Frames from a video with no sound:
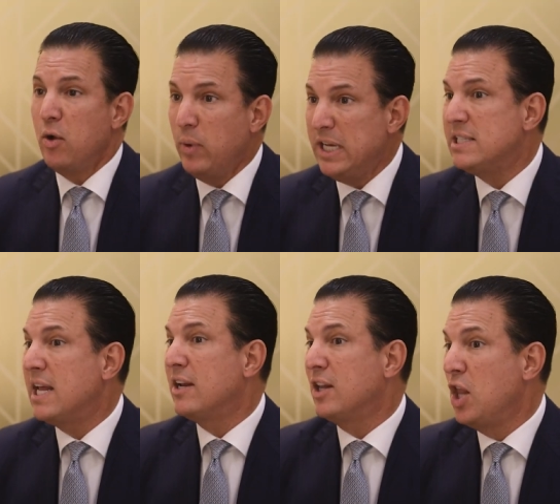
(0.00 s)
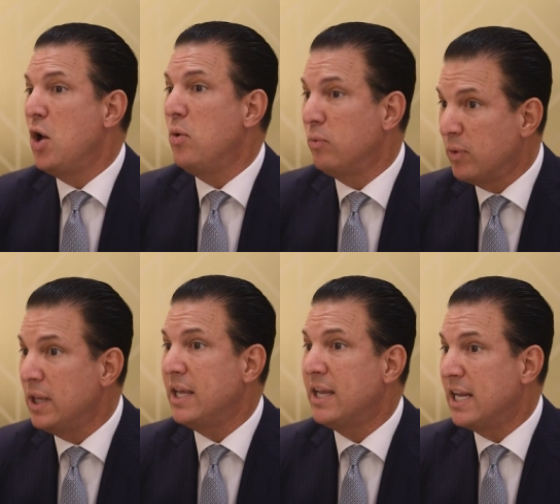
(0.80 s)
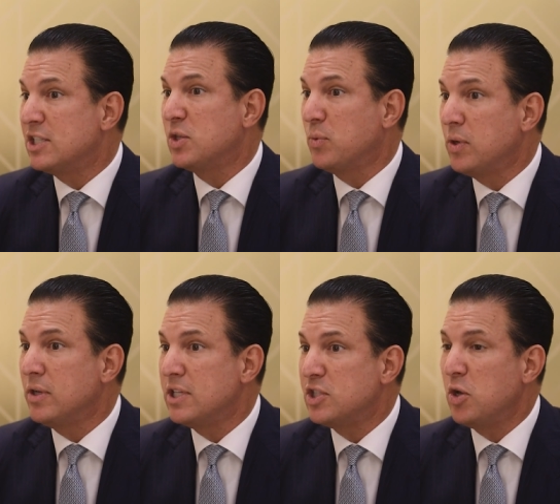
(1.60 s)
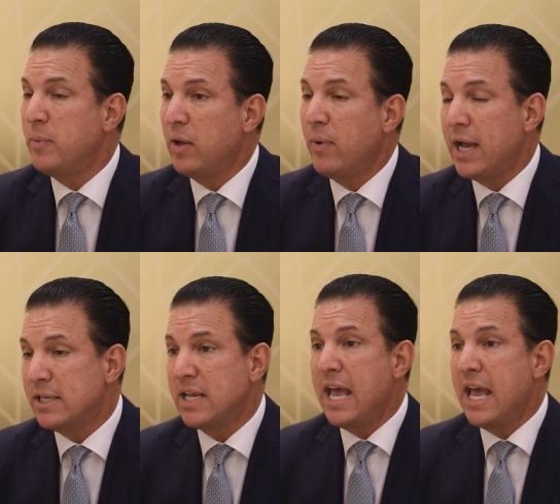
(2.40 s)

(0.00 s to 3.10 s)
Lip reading: We stand alone really against the world in so many ways.